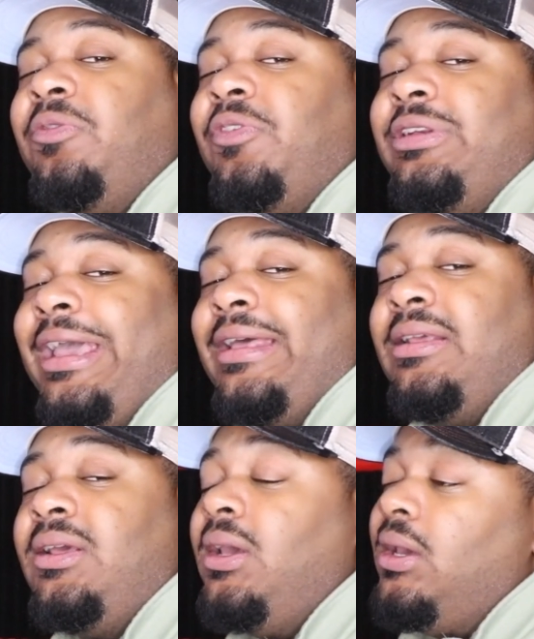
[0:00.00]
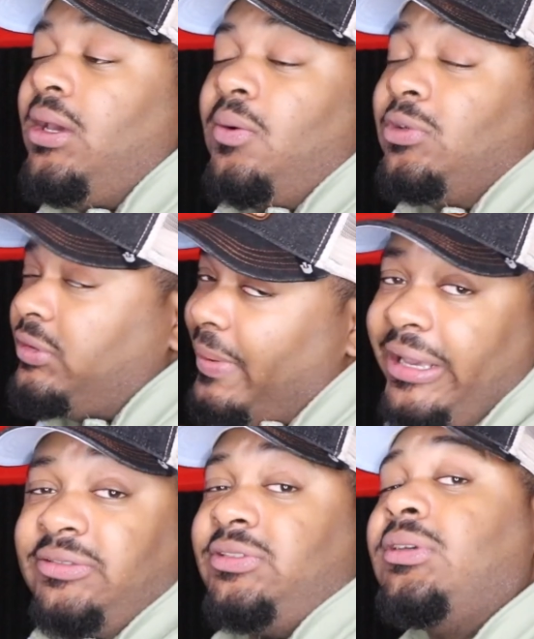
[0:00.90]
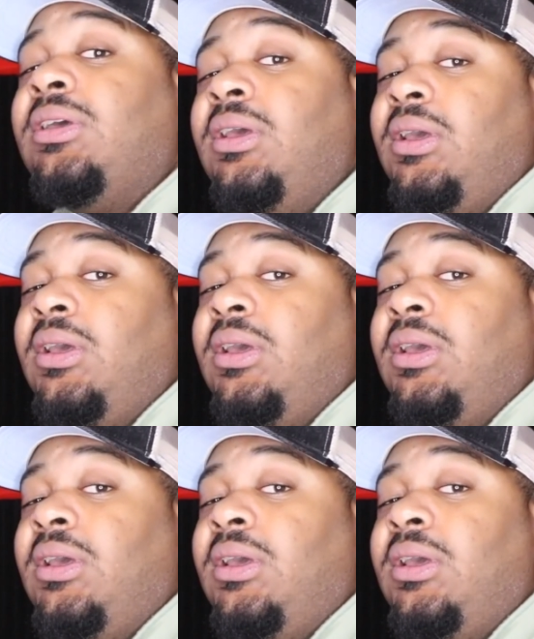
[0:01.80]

for Danny was amazing.